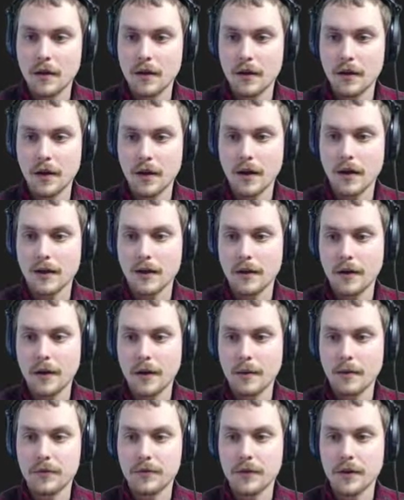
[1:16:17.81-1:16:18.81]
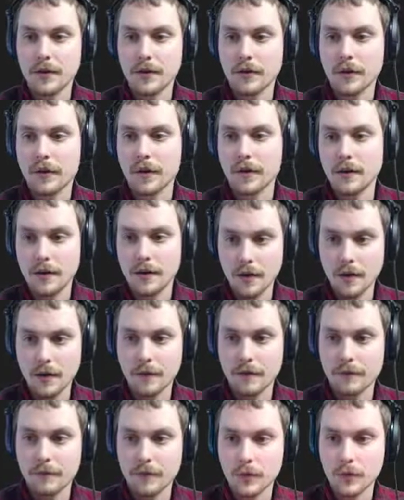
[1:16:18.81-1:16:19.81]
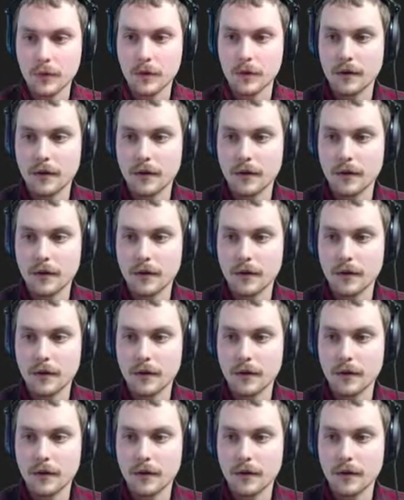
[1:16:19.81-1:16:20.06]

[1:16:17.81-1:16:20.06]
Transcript: Yeah, app secret. Yeah, sweet.